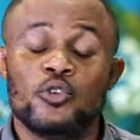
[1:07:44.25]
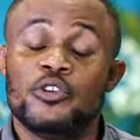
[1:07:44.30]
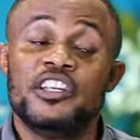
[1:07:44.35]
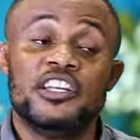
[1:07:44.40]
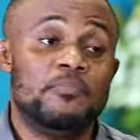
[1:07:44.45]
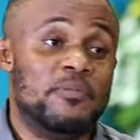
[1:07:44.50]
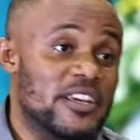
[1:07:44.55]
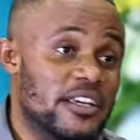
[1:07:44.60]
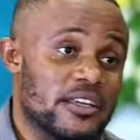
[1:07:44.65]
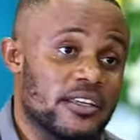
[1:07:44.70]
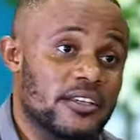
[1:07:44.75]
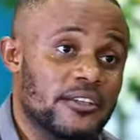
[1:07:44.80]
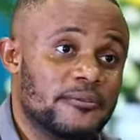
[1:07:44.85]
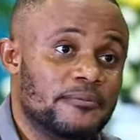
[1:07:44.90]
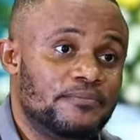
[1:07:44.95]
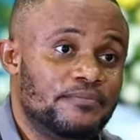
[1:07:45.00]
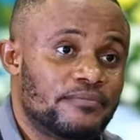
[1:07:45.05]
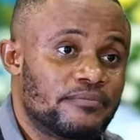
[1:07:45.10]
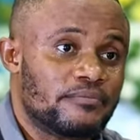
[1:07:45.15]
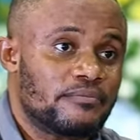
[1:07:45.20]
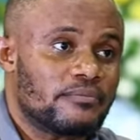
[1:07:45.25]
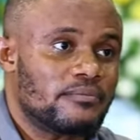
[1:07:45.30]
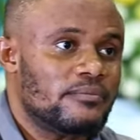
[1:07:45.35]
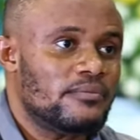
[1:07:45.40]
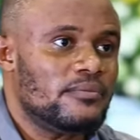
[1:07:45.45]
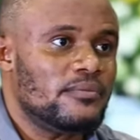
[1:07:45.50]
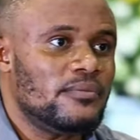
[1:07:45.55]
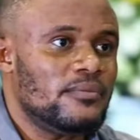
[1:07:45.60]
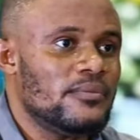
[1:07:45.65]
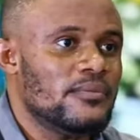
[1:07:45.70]
Could it be
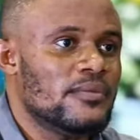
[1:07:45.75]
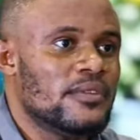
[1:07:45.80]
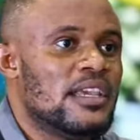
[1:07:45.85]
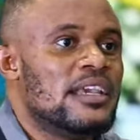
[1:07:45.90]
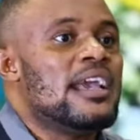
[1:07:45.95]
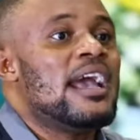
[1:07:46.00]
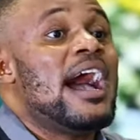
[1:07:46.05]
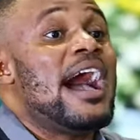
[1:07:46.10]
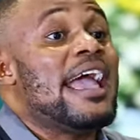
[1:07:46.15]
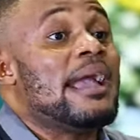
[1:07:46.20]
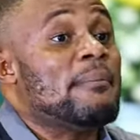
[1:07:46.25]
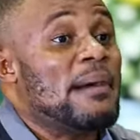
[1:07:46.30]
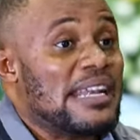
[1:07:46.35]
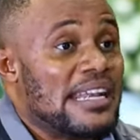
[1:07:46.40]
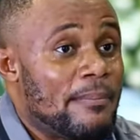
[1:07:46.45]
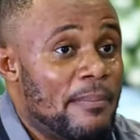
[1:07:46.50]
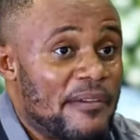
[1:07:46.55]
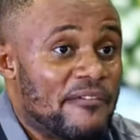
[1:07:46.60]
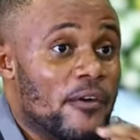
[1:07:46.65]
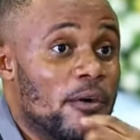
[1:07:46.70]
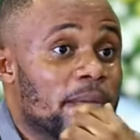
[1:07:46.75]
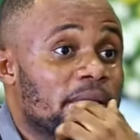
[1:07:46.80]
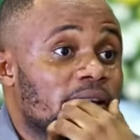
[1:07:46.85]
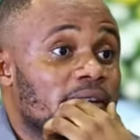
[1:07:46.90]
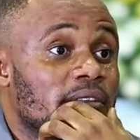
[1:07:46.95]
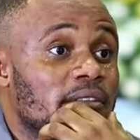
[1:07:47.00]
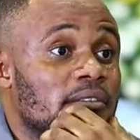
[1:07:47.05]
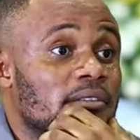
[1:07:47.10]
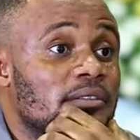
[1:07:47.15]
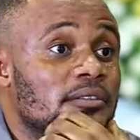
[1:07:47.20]
I am
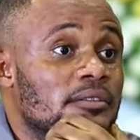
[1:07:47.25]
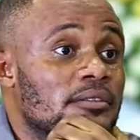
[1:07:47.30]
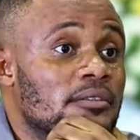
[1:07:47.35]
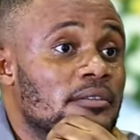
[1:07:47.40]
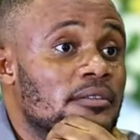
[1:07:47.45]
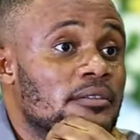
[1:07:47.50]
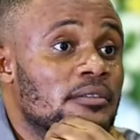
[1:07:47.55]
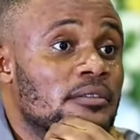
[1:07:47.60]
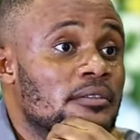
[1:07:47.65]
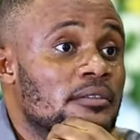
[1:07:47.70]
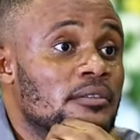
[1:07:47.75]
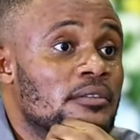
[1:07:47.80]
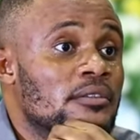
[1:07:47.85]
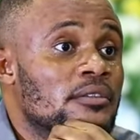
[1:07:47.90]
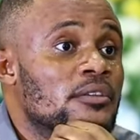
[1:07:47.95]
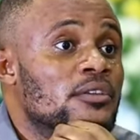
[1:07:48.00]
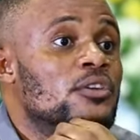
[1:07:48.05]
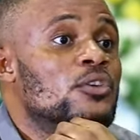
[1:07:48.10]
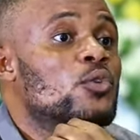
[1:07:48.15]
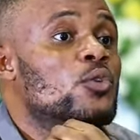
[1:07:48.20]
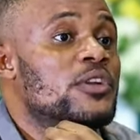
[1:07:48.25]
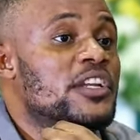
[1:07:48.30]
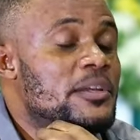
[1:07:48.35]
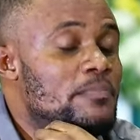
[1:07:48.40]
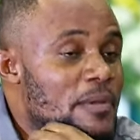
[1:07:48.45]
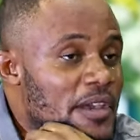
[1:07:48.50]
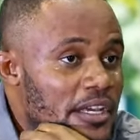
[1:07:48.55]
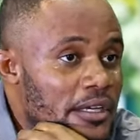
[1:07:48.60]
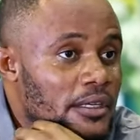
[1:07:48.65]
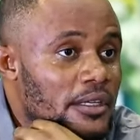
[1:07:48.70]
underperforming?
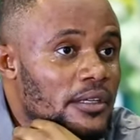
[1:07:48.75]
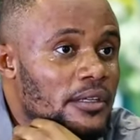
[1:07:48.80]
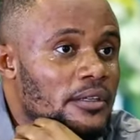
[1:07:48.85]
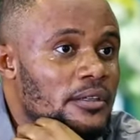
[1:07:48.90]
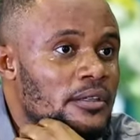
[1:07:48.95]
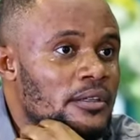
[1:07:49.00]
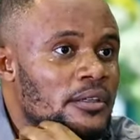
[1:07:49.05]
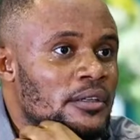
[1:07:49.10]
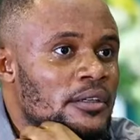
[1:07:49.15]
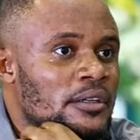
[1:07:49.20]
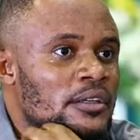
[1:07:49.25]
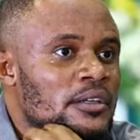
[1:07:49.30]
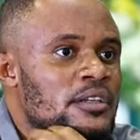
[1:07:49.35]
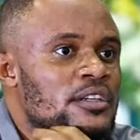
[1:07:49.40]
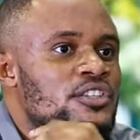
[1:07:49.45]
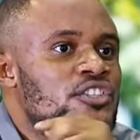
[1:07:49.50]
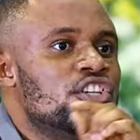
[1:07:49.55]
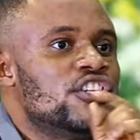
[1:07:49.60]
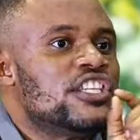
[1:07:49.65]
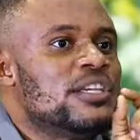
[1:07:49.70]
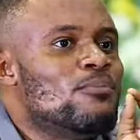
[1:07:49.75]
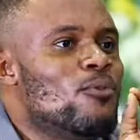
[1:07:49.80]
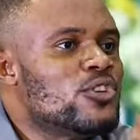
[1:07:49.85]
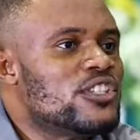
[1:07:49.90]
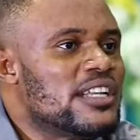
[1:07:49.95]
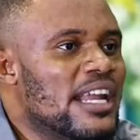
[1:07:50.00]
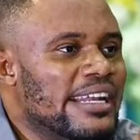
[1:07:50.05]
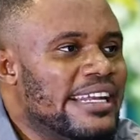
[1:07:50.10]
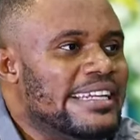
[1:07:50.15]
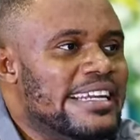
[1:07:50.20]
Could it be she's
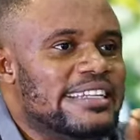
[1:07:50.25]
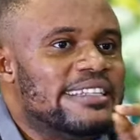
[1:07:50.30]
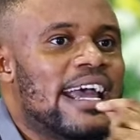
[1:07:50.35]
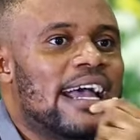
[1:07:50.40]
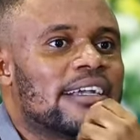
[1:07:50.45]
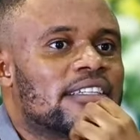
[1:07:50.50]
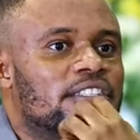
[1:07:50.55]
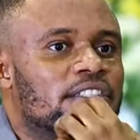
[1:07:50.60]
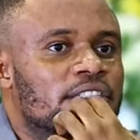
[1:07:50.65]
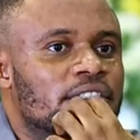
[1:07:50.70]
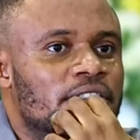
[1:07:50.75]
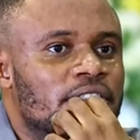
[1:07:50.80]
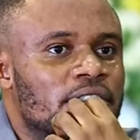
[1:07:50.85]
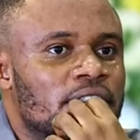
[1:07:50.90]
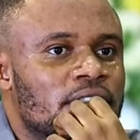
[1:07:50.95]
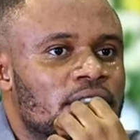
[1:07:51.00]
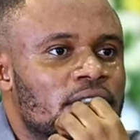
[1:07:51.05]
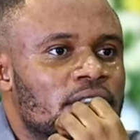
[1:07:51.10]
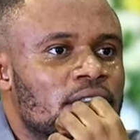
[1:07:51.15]
emotionally detached?